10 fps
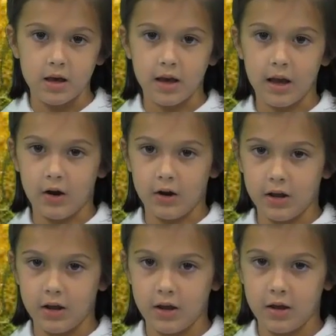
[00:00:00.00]

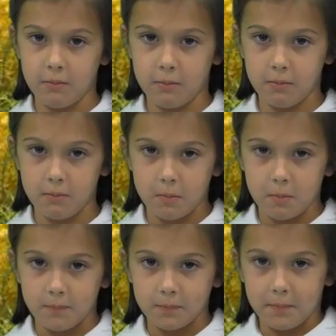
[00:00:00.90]
carrying him
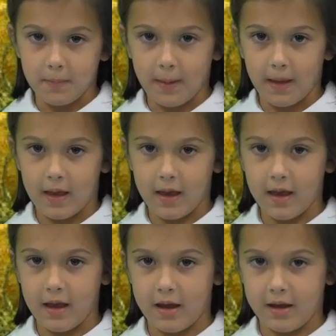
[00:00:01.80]

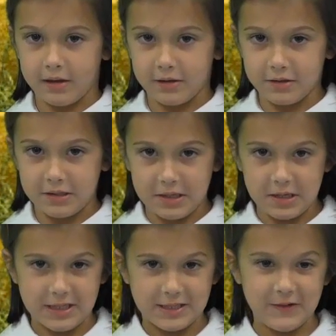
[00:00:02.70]
and He's